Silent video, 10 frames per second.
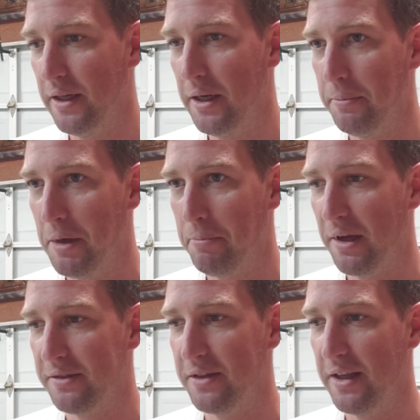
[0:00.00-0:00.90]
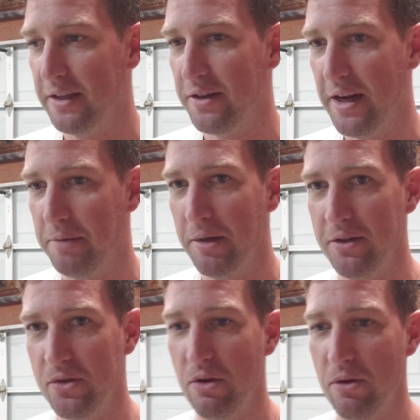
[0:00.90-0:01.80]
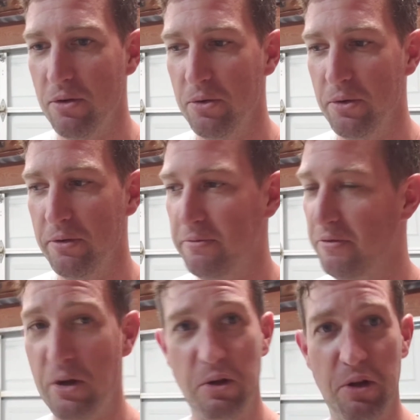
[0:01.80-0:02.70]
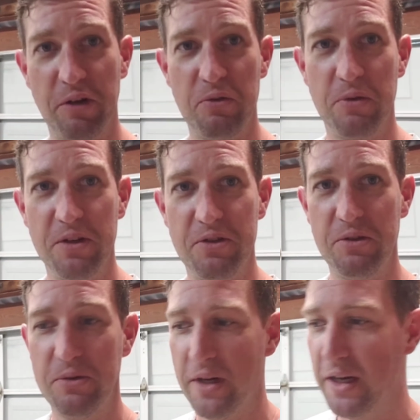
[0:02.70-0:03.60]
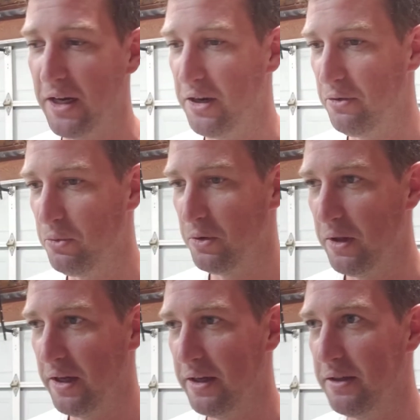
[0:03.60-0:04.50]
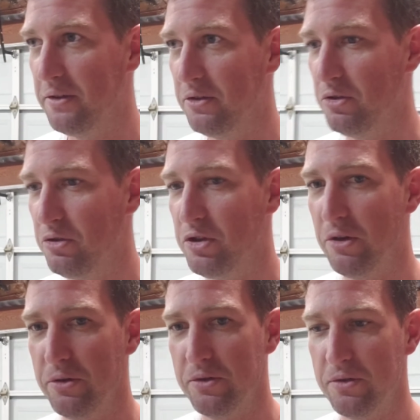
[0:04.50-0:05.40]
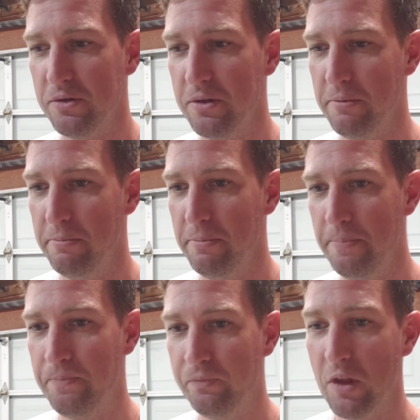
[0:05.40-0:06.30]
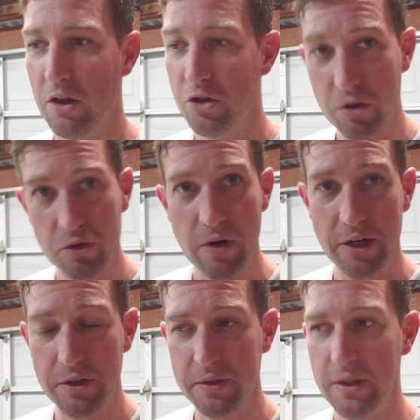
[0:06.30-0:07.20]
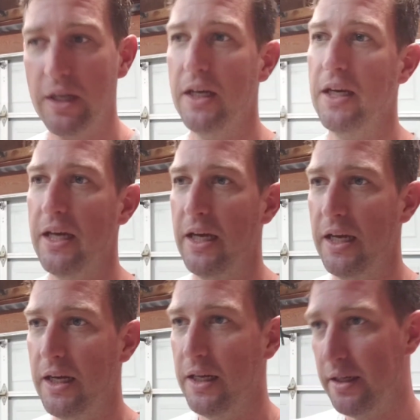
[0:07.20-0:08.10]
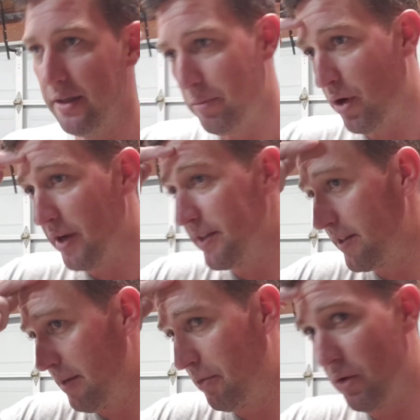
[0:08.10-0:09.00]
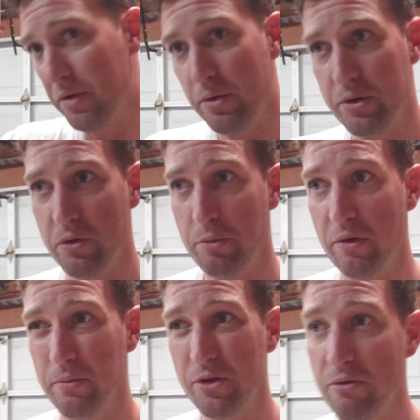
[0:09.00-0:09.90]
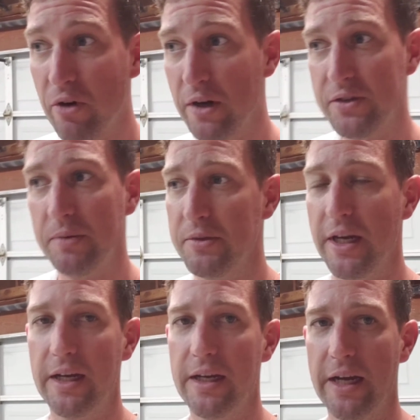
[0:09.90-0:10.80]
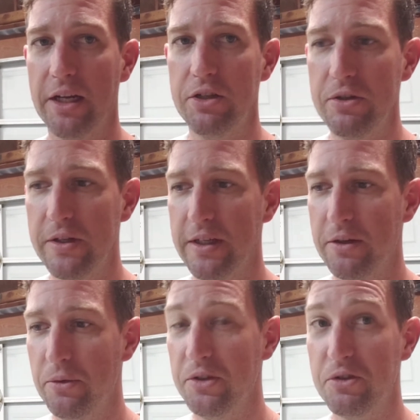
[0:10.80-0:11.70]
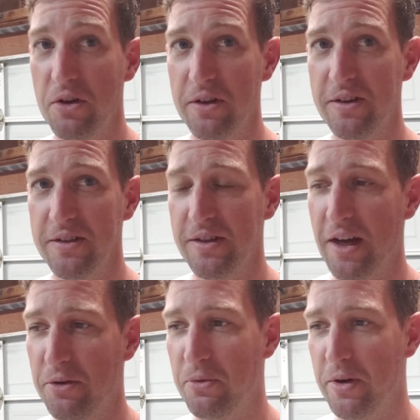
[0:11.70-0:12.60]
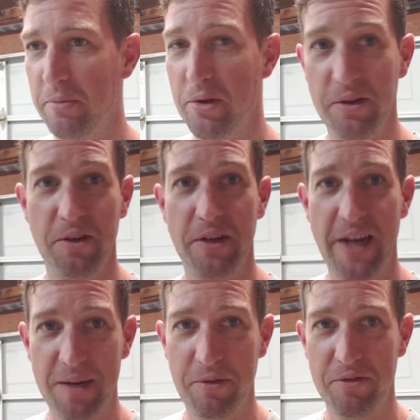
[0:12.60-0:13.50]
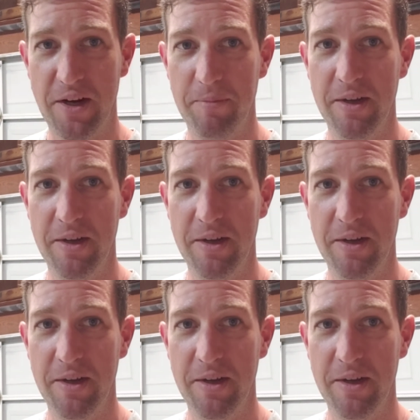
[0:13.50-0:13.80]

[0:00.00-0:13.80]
my plexiglass canopy. So follow along if you want to, and we'll show the scratches and the process that I'm going through to remove them. So far it seems like I can do it, which is good because I don't want to build another canopy frame